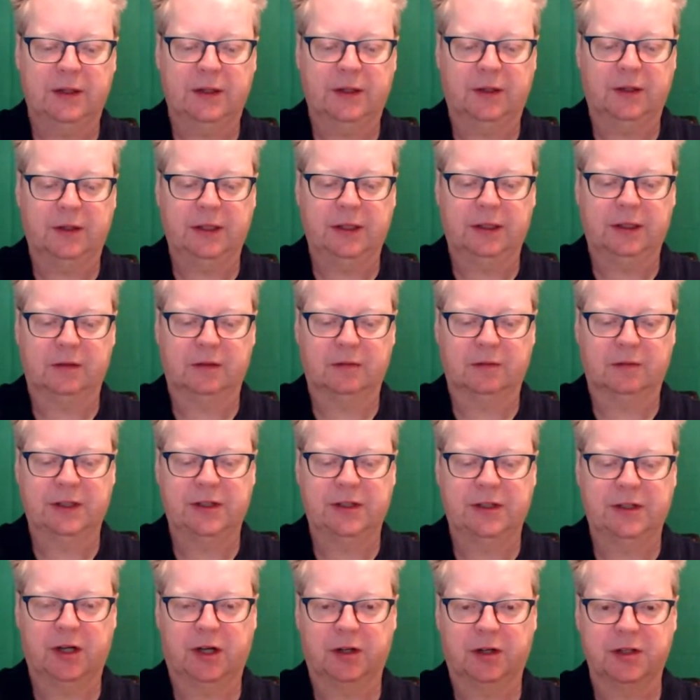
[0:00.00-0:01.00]
so you've got your
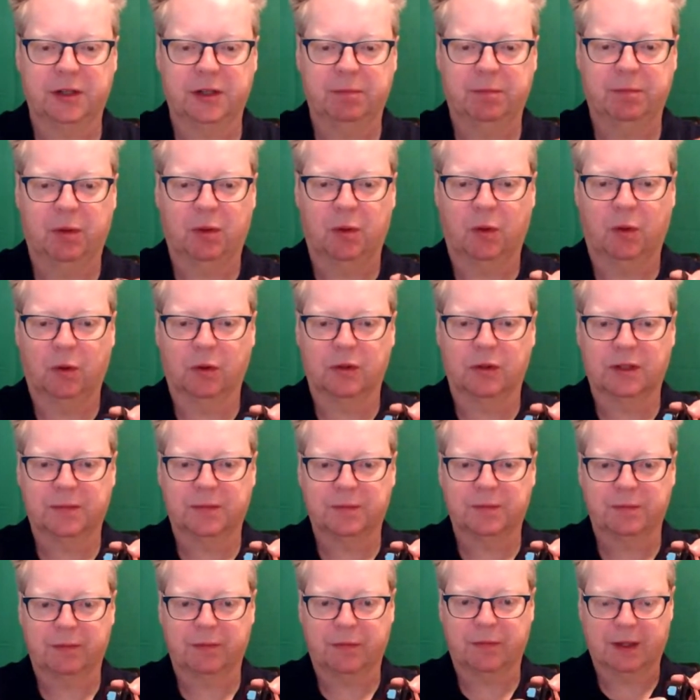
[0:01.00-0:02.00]
little recharging
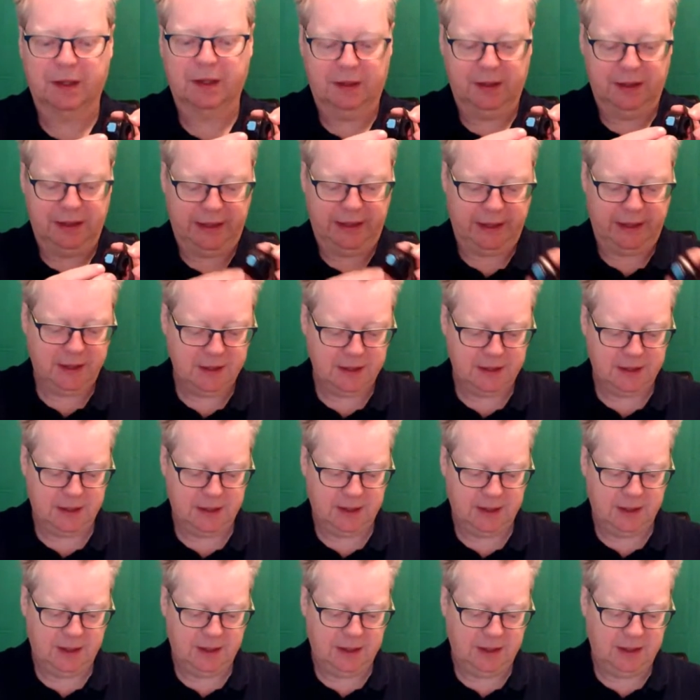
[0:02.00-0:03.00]
port there,
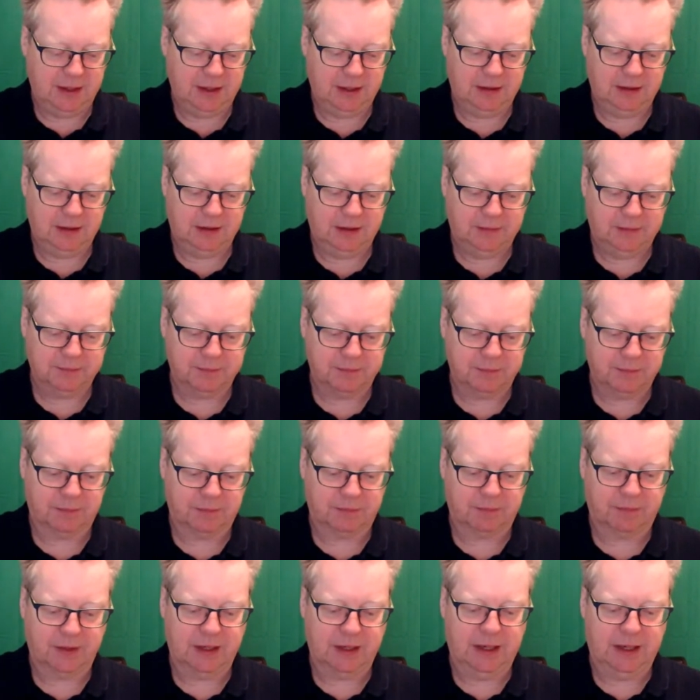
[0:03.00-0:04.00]

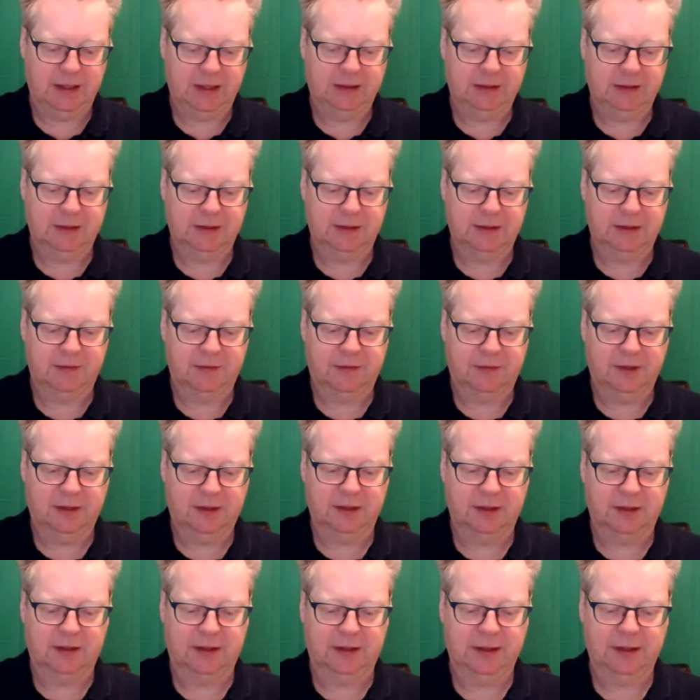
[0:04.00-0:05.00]
um, and the
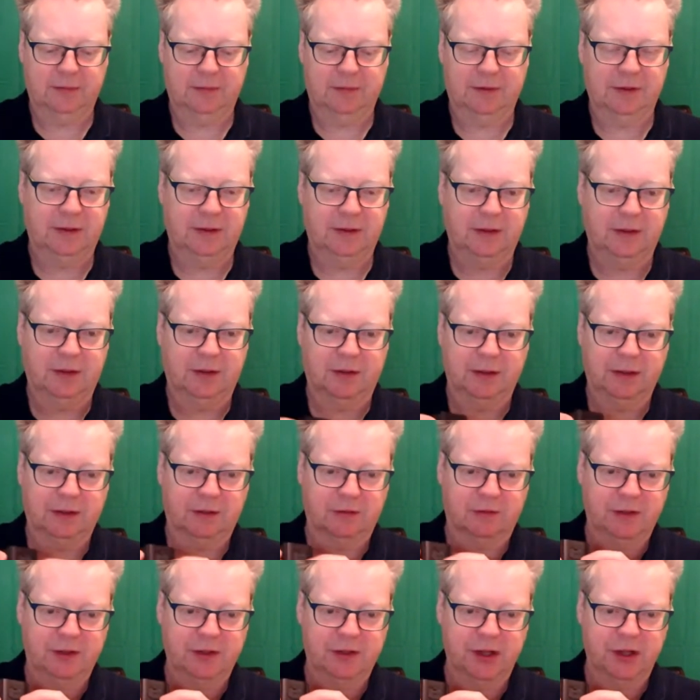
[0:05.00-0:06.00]
front light you've got
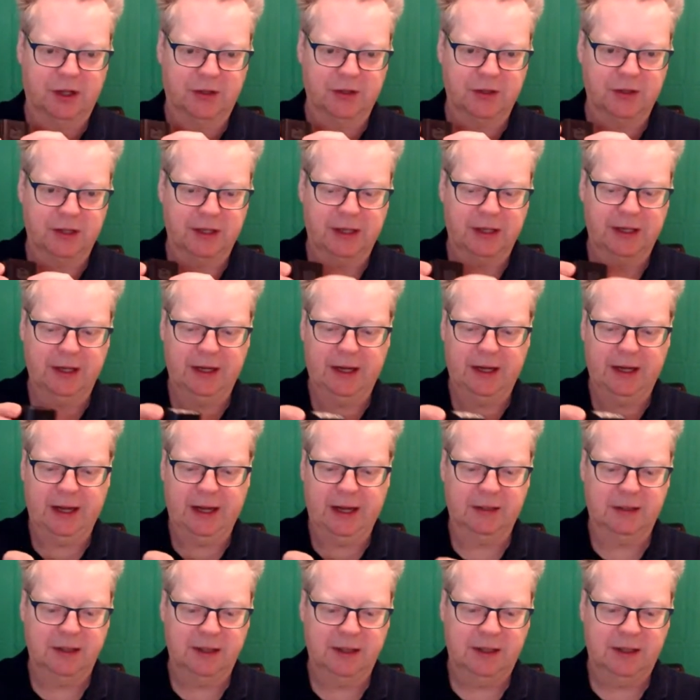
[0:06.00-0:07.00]
a little recharger there,
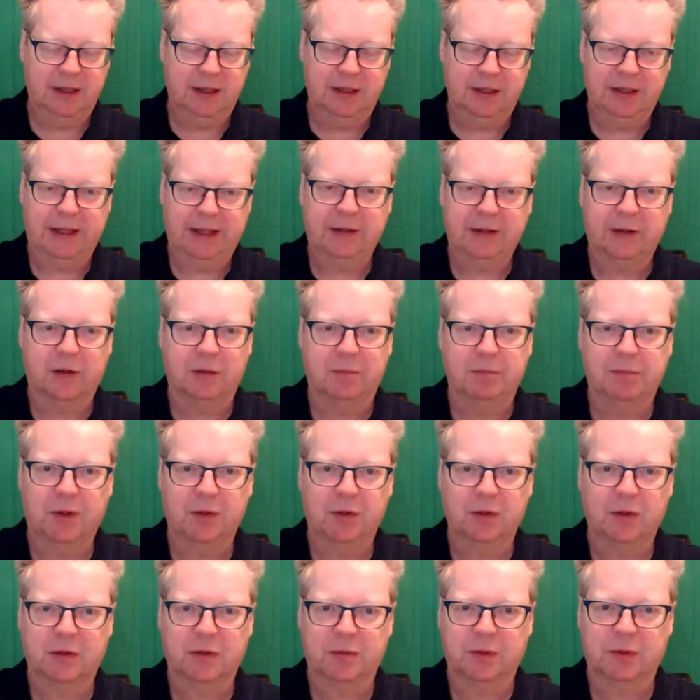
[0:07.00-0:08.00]
and they've
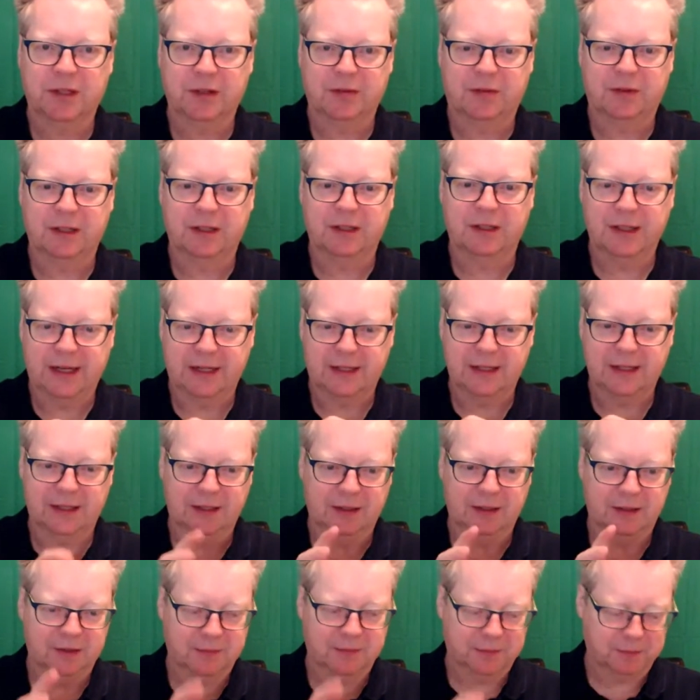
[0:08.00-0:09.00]
got multiple different
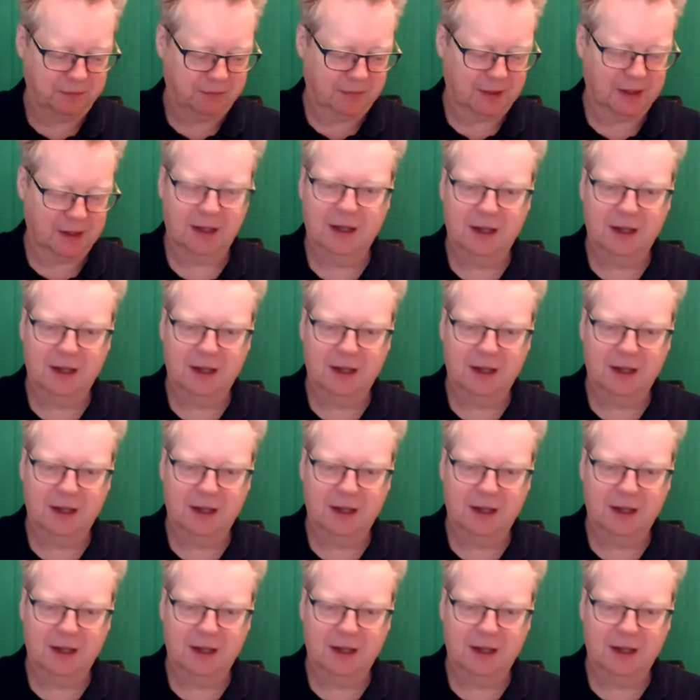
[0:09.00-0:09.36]
settings.